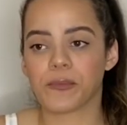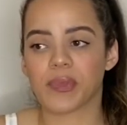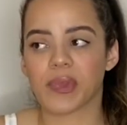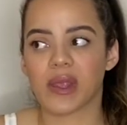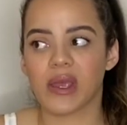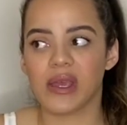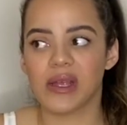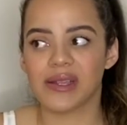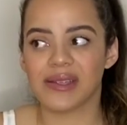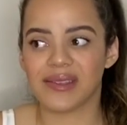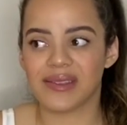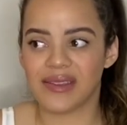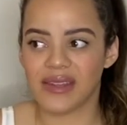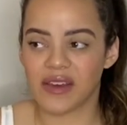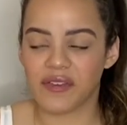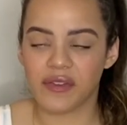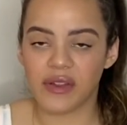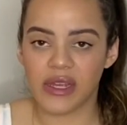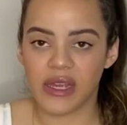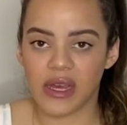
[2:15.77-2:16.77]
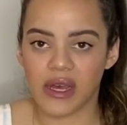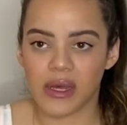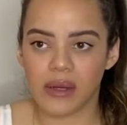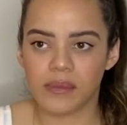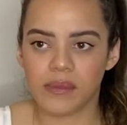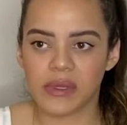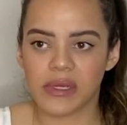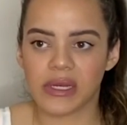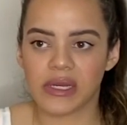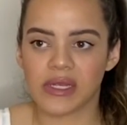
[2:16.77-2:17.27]
It has definitely
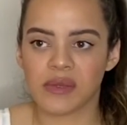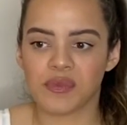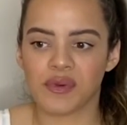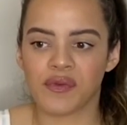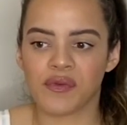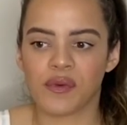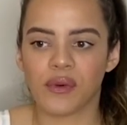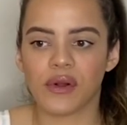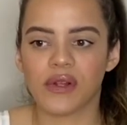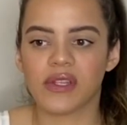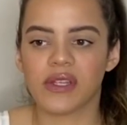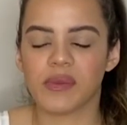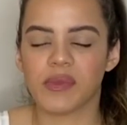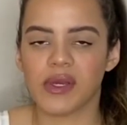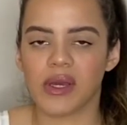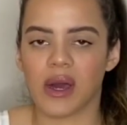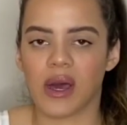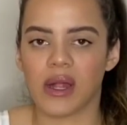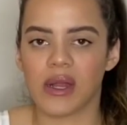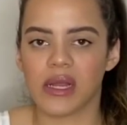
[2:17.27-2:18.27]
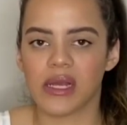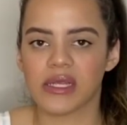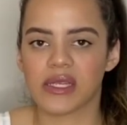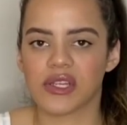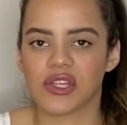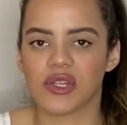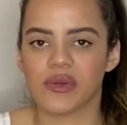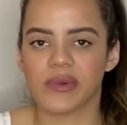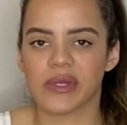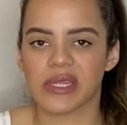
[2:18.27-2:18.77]
helped because before, to be honest,
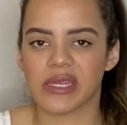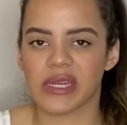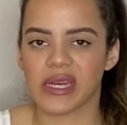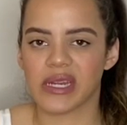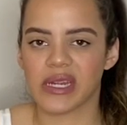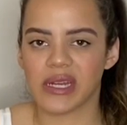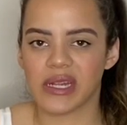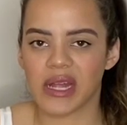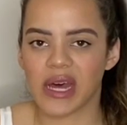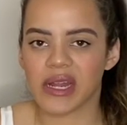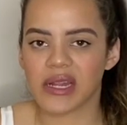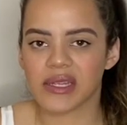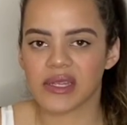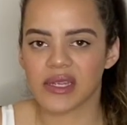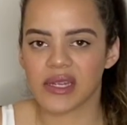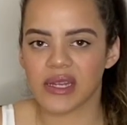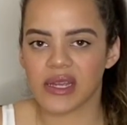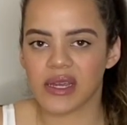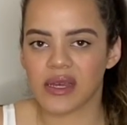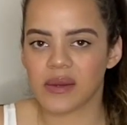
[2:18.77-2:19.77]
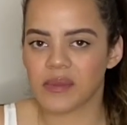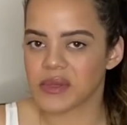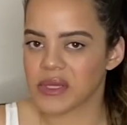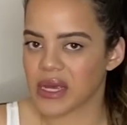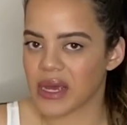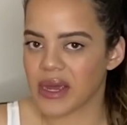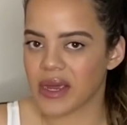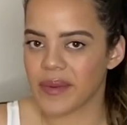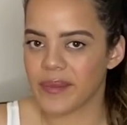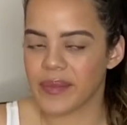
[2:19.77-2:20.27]
she wasn't getting a lot of sitting up
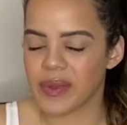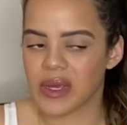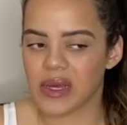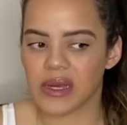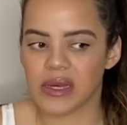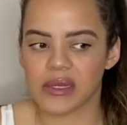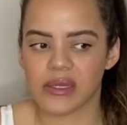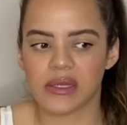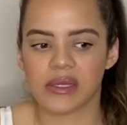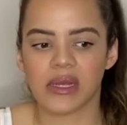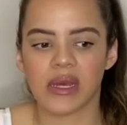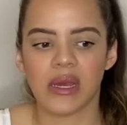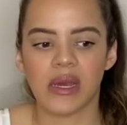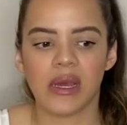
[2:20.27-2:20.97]
time because